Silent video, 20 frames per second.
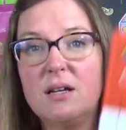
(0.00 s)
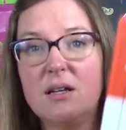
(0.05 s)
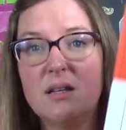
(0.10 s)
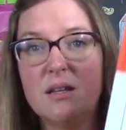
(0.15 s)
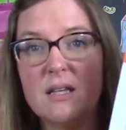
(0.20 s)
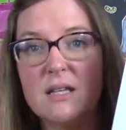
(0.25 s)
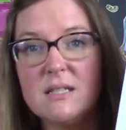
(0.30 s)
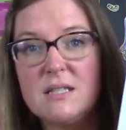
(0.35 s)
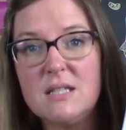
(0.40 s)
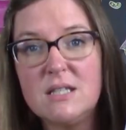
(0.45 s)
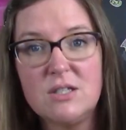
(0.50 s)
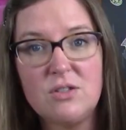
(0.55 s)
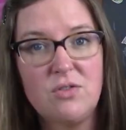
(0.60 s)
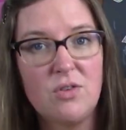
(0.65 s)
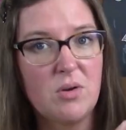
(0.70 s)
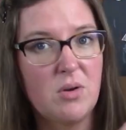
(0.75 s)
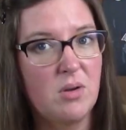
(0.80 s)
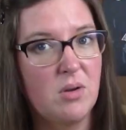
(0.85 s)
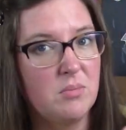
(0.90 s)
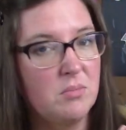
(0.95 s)
this is
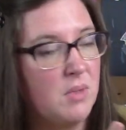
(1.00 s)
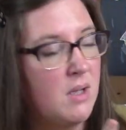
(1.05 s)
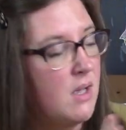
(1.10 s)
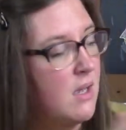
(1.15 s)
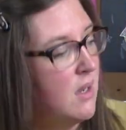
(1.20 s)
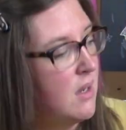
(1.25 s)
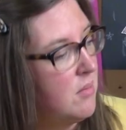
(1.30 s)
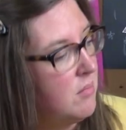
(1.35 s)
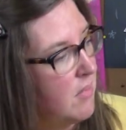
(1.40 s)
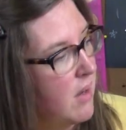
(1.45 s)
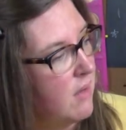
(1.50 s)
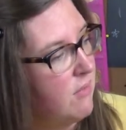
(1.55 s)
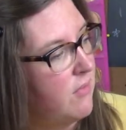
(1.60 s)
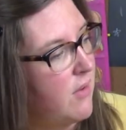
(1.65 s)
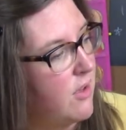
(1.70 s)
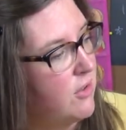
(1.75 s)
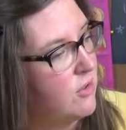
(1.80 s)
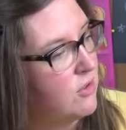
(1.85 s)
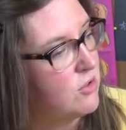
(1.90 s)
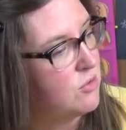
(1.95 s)
from My
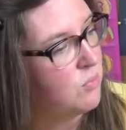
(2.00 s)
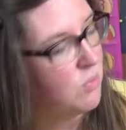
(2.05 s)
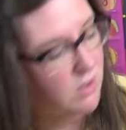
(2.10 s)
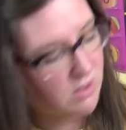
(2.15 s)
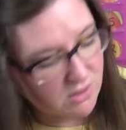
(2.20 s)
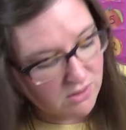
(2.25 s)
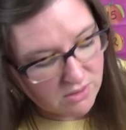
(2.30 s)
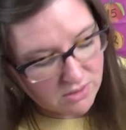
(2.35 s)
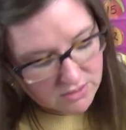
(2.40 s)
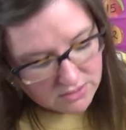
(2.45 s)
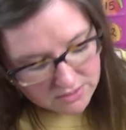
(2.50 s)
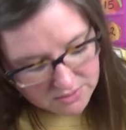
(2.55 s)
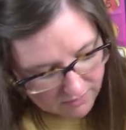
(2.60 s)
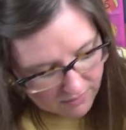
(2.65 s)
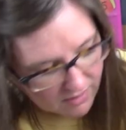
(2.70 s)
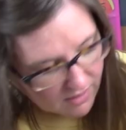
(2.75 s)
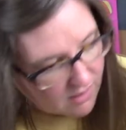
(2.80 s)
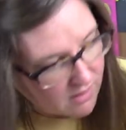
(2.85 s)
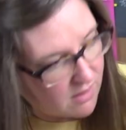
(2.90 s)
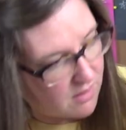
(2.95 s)
Father's World,
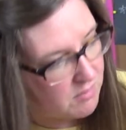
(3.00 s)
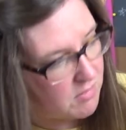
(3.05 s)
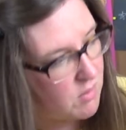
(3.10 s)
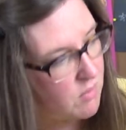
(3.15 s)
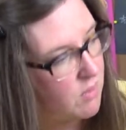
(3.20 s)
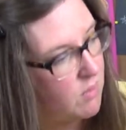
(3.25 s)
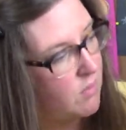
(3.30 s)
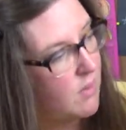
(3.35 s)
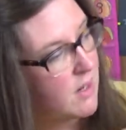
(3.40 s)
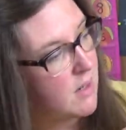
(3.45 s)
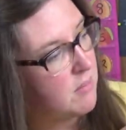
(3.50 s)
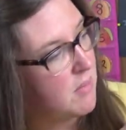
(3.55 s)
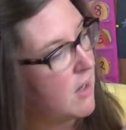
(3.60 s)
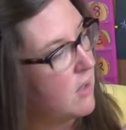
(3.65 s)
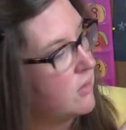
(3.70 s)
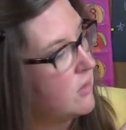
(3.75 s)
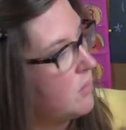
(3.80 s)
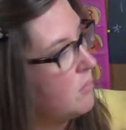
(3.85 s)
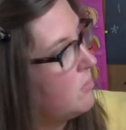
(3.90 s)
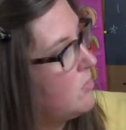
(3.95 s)
um, but we read
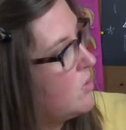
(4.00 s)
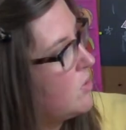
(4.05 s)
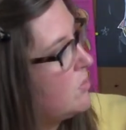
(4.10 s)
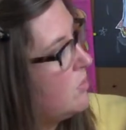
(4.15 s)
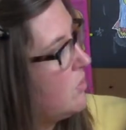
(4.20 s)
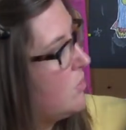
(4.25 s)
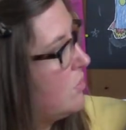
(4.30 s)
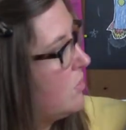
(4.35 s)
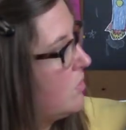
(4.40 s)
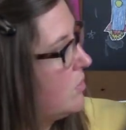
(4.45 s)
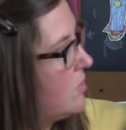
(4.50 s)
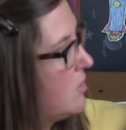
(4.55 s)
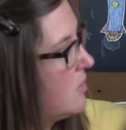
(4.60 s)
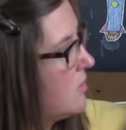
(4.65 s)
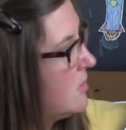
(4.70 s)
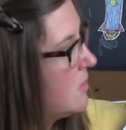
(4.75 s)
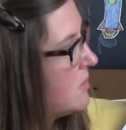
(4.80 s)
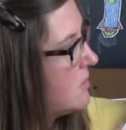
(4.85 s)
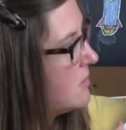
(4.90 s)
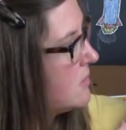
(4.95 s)
about the moon.
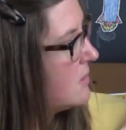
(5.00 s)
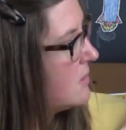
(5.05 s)
Let's